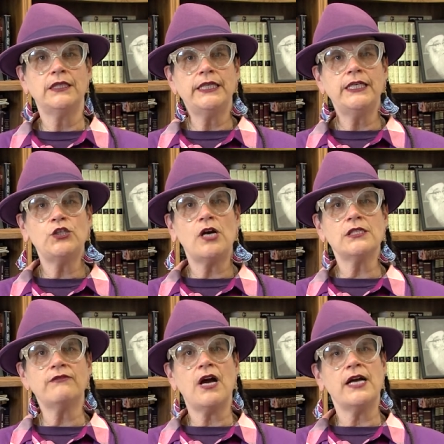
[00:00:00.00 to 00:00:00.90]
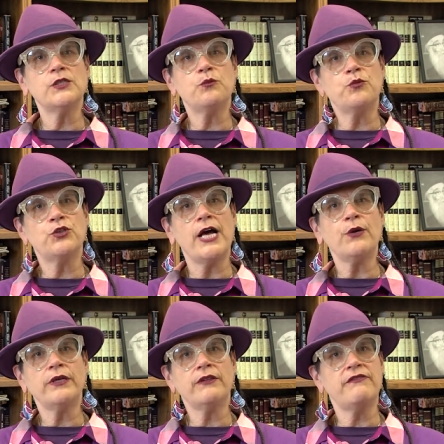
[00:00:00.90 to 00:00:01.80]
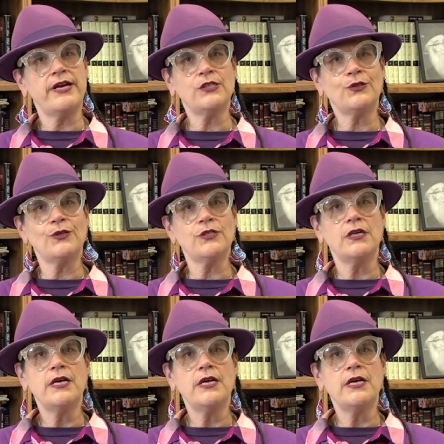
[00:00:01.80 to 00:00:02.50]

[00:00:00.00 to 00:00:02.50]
he talks of God's shattering of the vessels